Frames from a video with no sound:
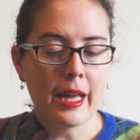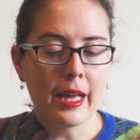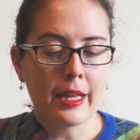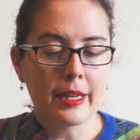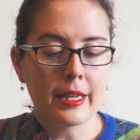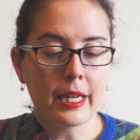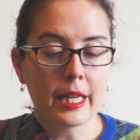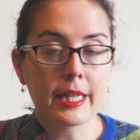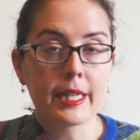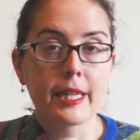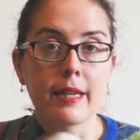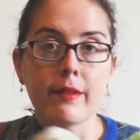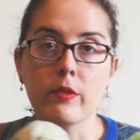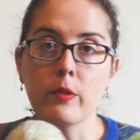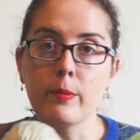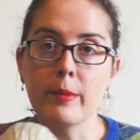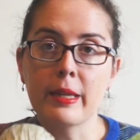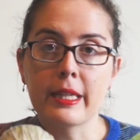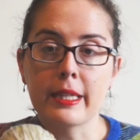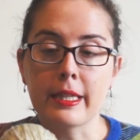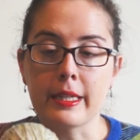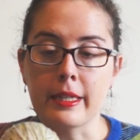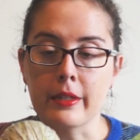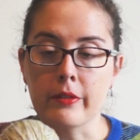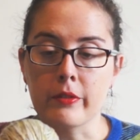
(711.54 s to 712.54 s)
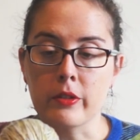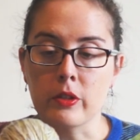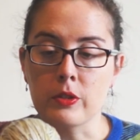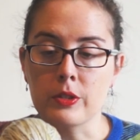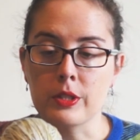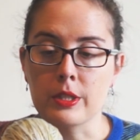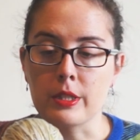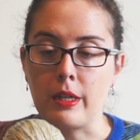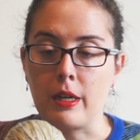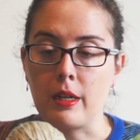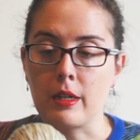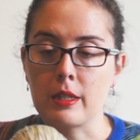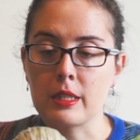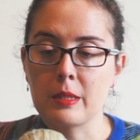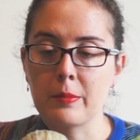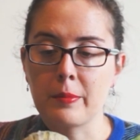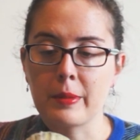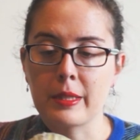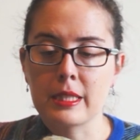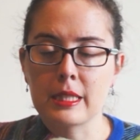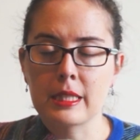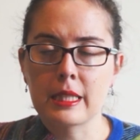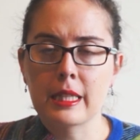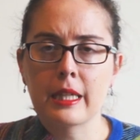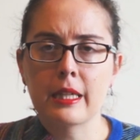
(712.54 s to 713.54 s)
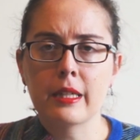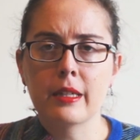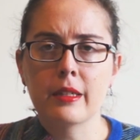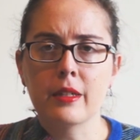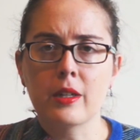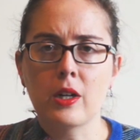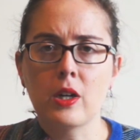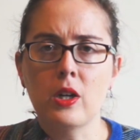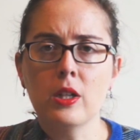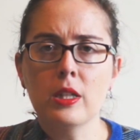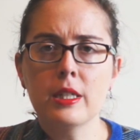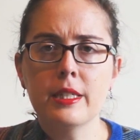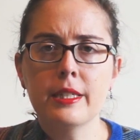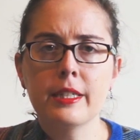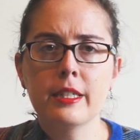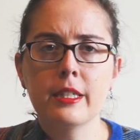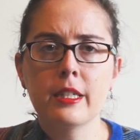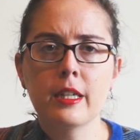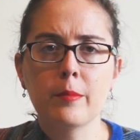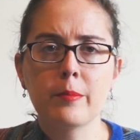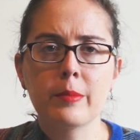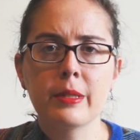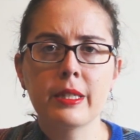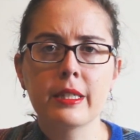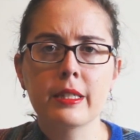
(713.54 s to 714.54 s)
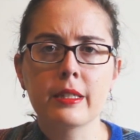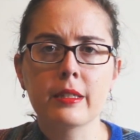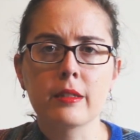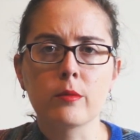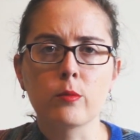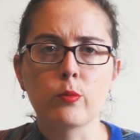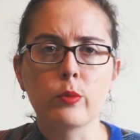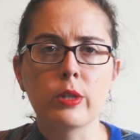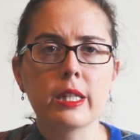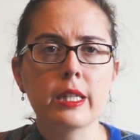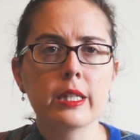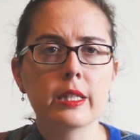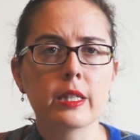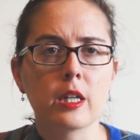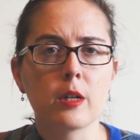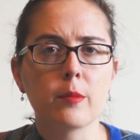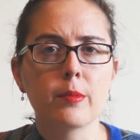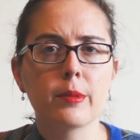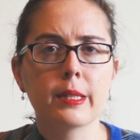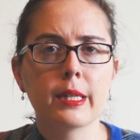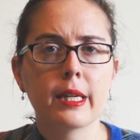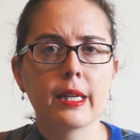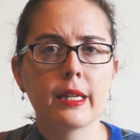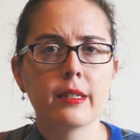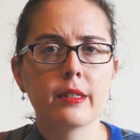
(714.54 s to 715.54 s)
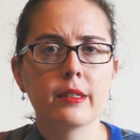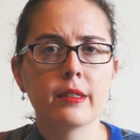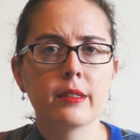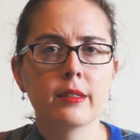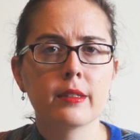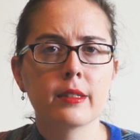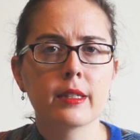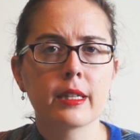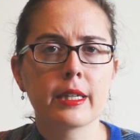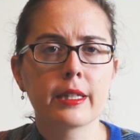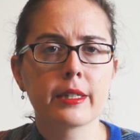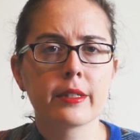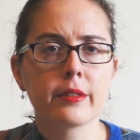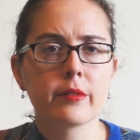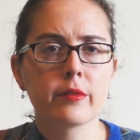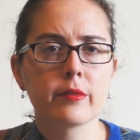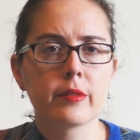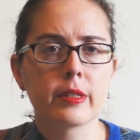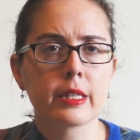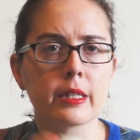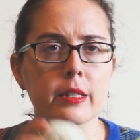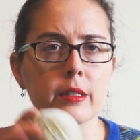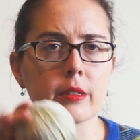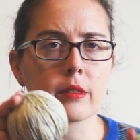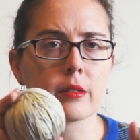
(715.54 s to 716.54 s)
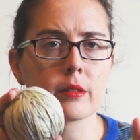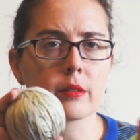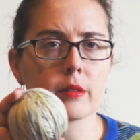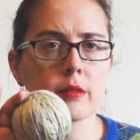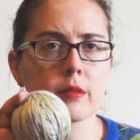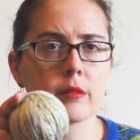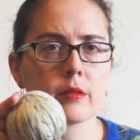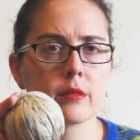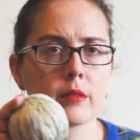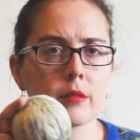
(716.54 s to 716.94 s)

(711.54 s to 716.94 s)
And I never made any of those socks because they all ended up being really complicated, kind of like,